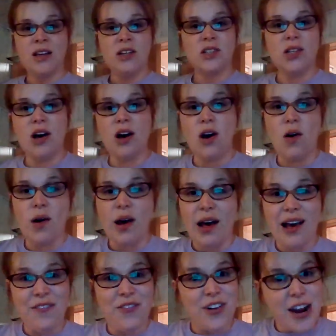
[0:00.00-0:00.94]
So
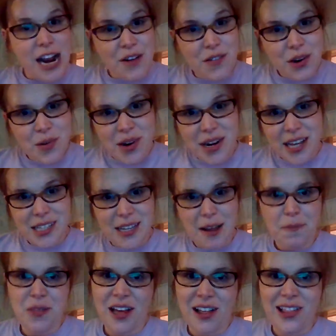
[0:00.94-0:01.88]
for everyone
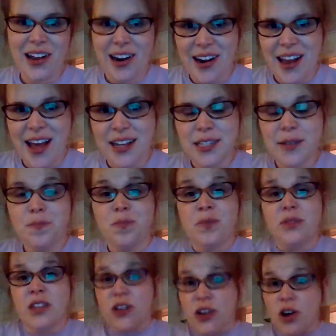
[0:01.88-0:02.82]
except the clarinets,
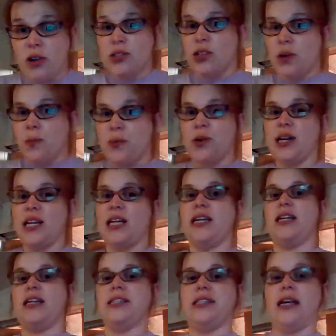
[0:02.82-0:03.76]
the notes are pretty
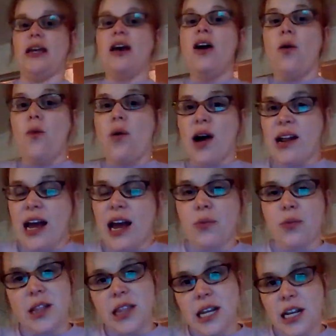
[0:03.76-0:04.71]
easy. What I
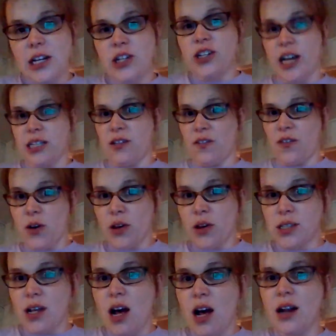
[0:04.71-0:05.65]
really need you guys to
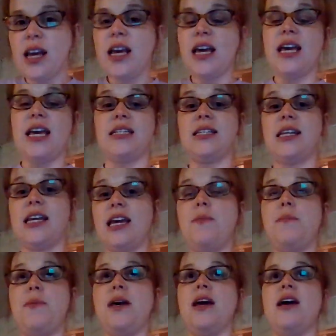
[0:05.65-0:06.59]
focus on is
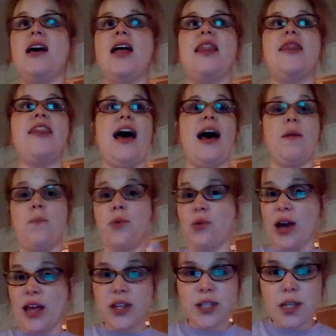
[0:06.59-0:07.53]
keeping that
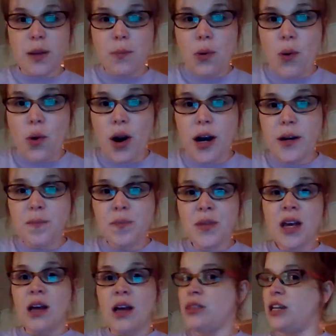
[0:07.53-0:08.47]
breath support,
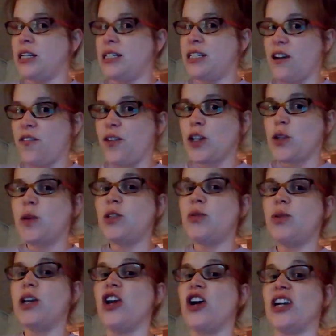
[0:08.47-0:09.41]
the difference
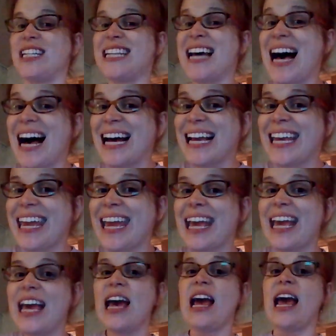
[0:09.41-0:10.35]
between your
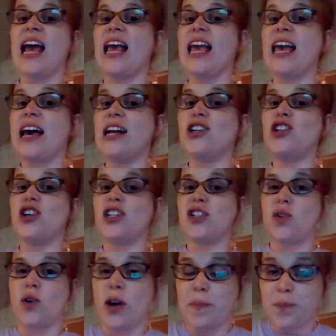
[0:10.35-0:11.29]
tonguing and your
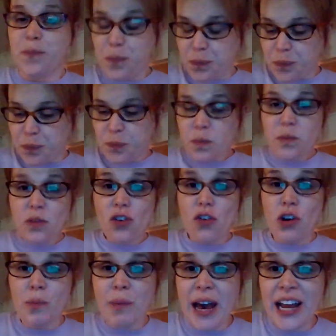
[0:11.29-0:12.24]
slur.
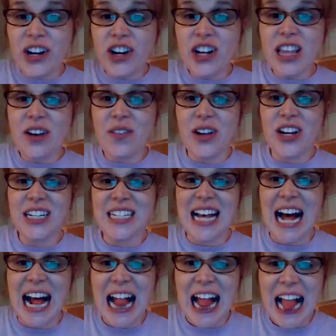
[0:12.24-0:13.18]
Reminder that when your
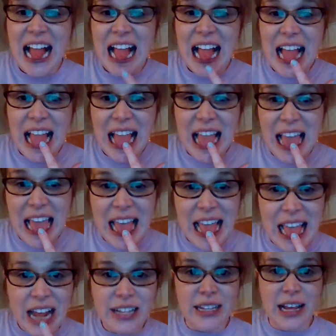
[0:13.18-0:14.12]
tongue
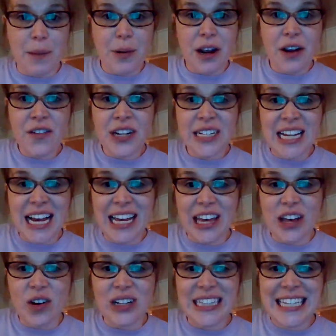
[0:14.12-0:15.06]
is not part of your tongue and
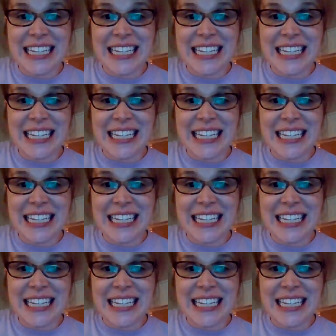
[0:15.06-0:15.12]
go